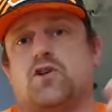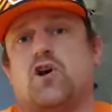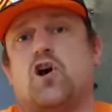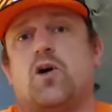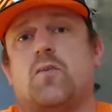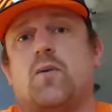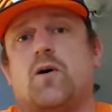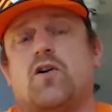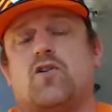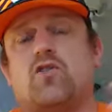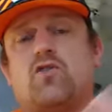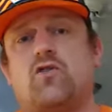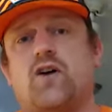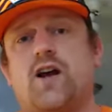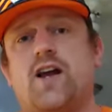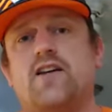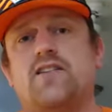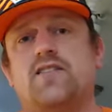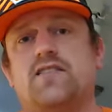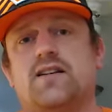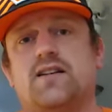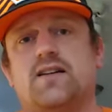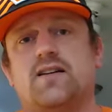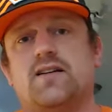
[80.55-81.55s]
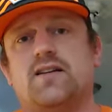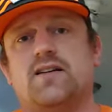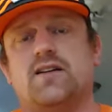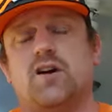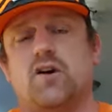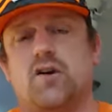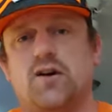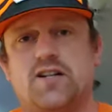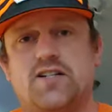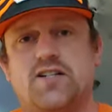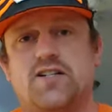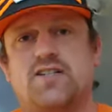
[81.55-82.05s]
talk about crazy. You
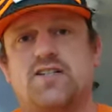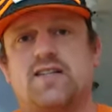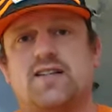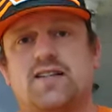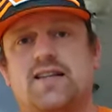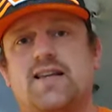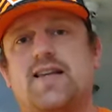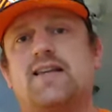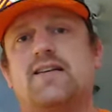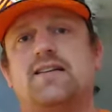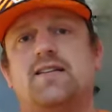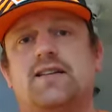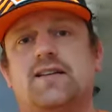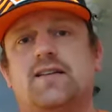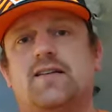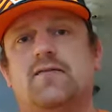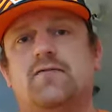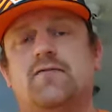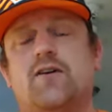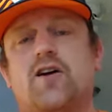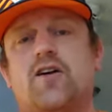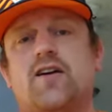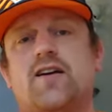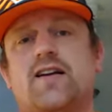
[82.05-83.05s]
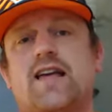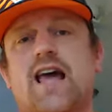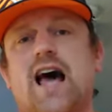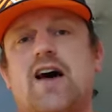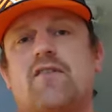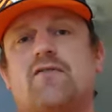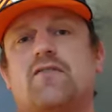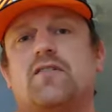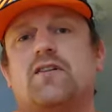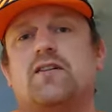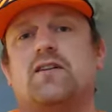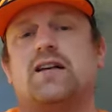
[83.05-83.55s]
know, he just very
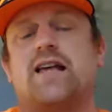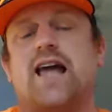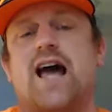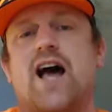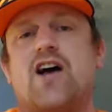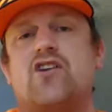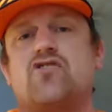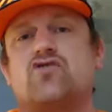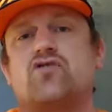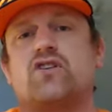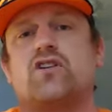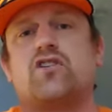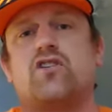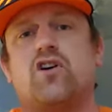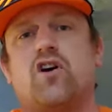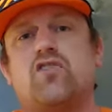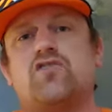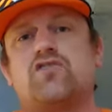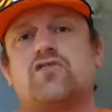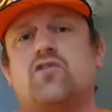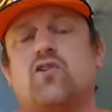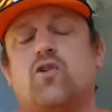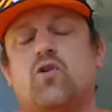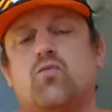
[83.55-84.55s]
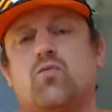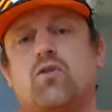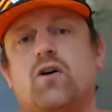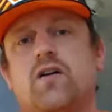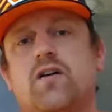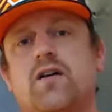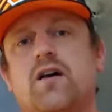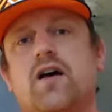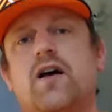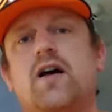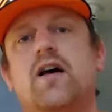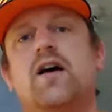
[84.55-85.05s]
ca- casually caused the home
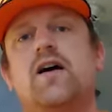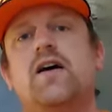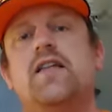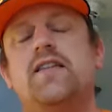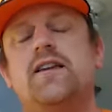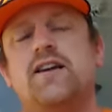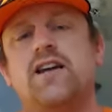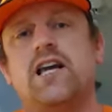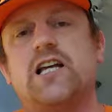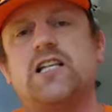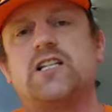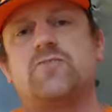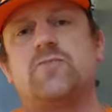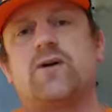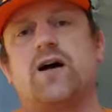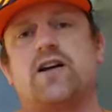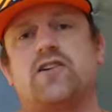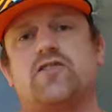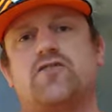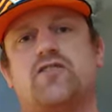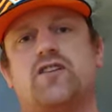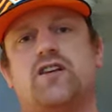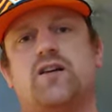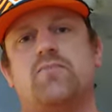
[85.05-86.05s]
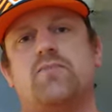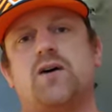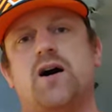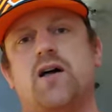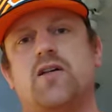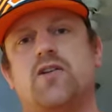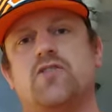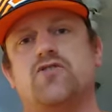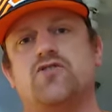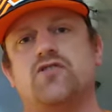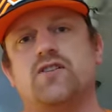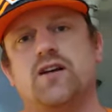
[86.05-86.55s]
run then gets back to the
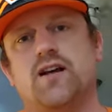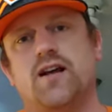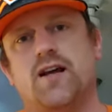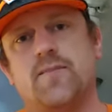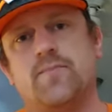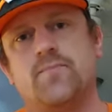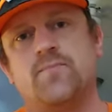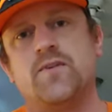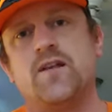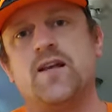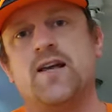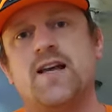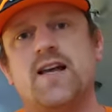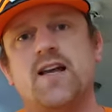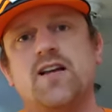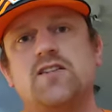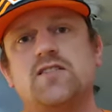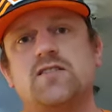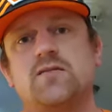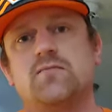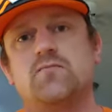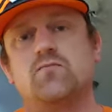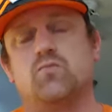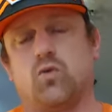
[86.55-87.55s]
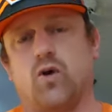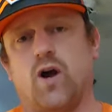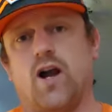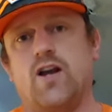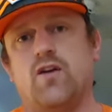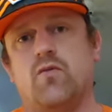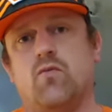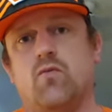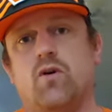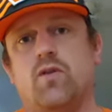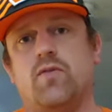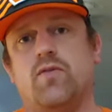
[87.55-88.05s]
apology. And he's right
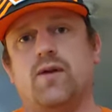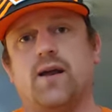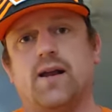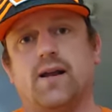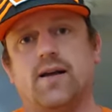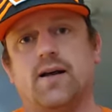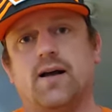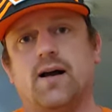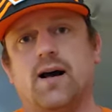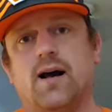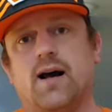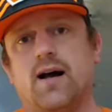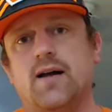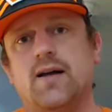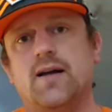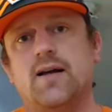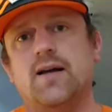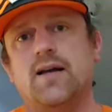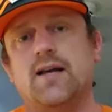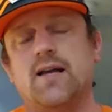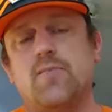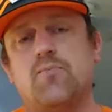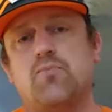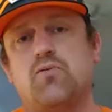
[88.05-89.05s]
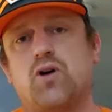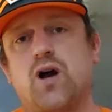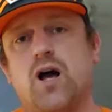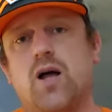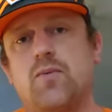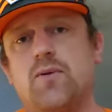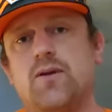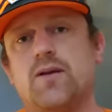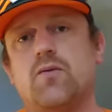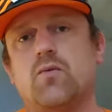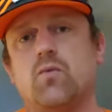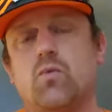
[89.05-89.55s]
in one thing. Uh, he
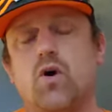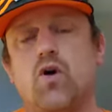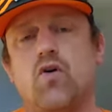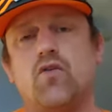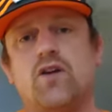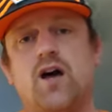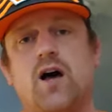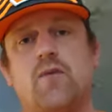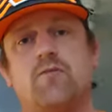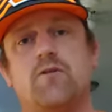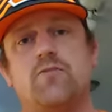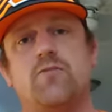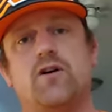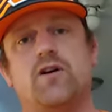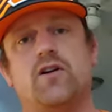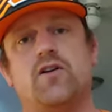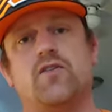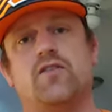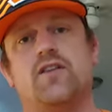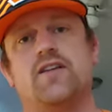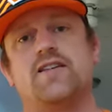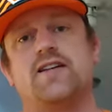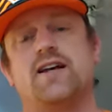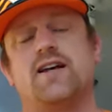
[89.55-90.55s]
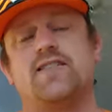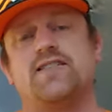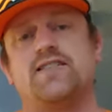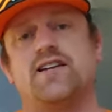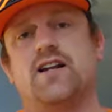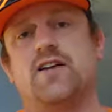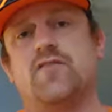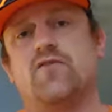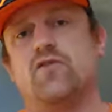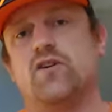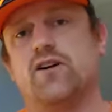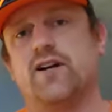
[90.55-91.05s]
probably will not be putting on this
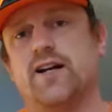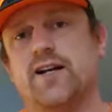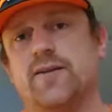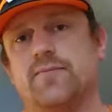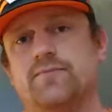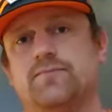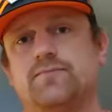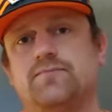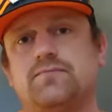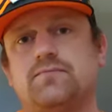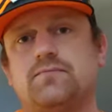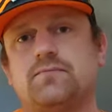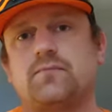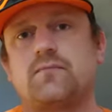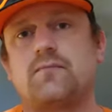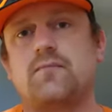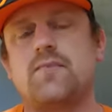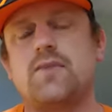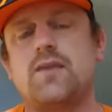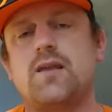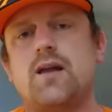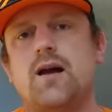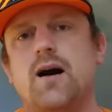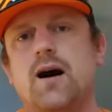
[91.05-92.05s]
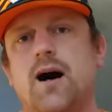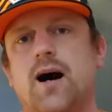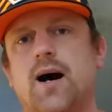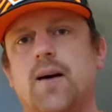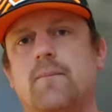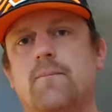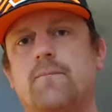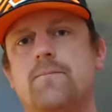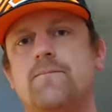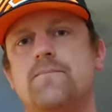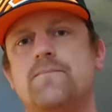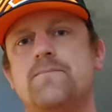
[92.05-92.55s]
headset ever again.
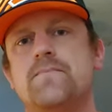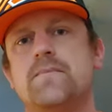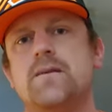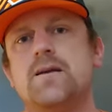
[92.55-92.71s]
Um,